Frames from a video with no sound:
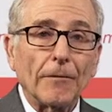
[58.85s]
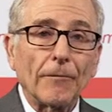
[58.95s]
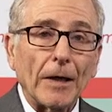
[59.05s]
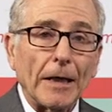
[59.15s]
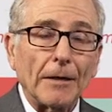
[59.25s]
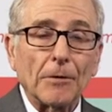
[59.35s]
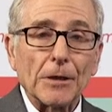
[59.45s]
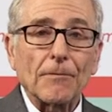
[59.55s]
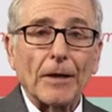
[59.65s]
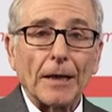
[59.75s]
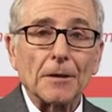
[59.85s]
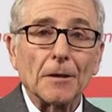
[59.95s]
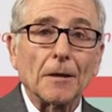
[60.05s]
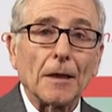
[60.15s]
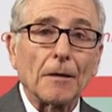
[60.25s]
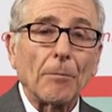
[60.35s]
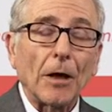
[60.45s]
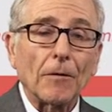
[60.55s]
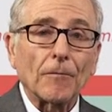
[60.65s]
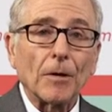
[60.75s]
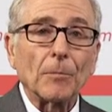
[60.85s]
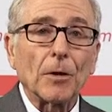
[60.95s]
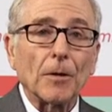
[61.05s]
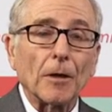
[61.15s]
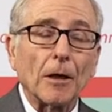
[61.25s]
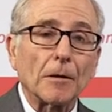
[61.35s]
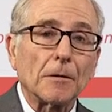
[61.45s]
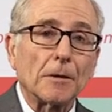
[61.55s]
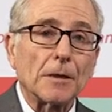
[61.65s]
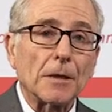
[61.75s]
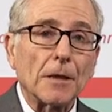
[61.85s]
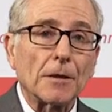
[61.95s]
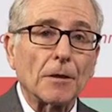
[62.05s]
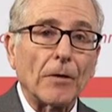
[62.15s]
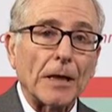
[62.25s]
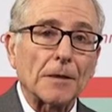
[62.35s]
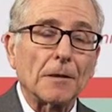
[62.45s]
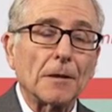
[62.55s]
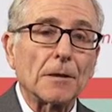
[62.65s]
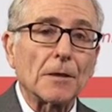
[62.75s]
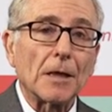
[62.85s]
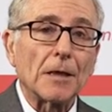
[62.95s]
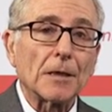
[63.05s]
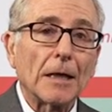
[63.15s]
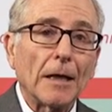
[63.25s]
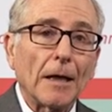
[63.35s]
of any risk factor apart from coronary artery disease or vascular disease,